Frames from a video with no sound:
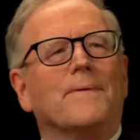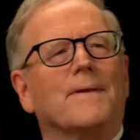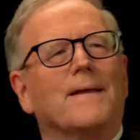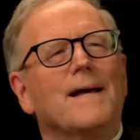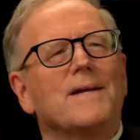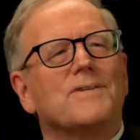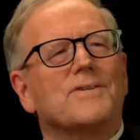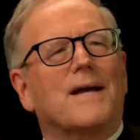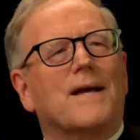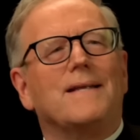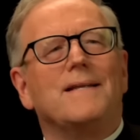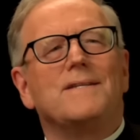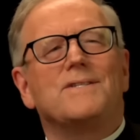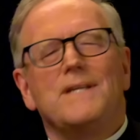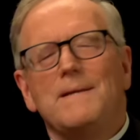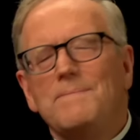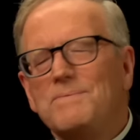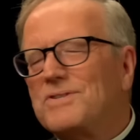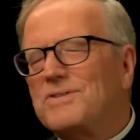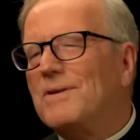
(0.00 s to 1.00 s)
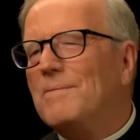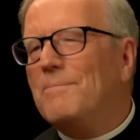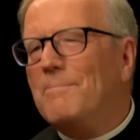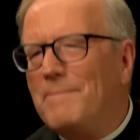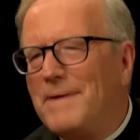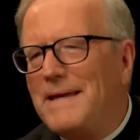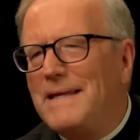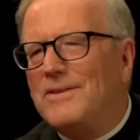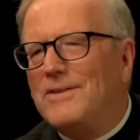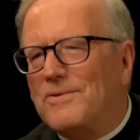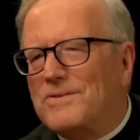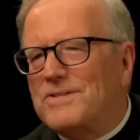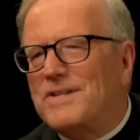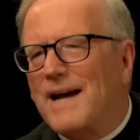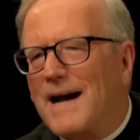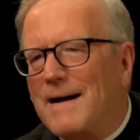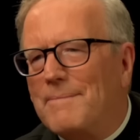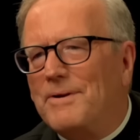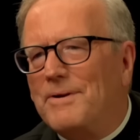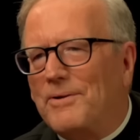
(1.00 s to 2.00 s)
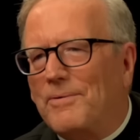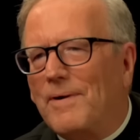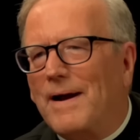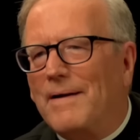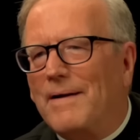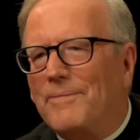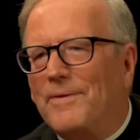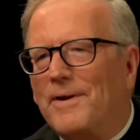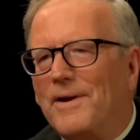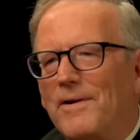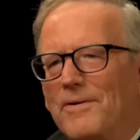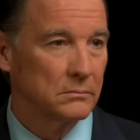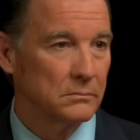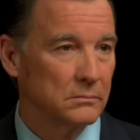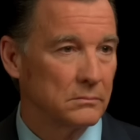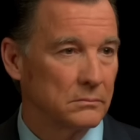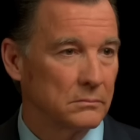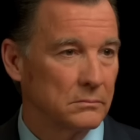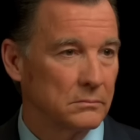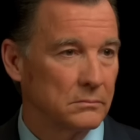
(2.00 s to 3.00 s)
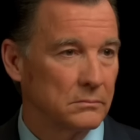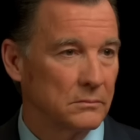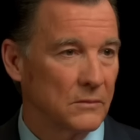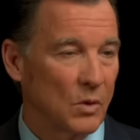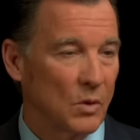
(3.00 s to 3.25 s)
Gosh, it seems to me there's common ground there, don't you think?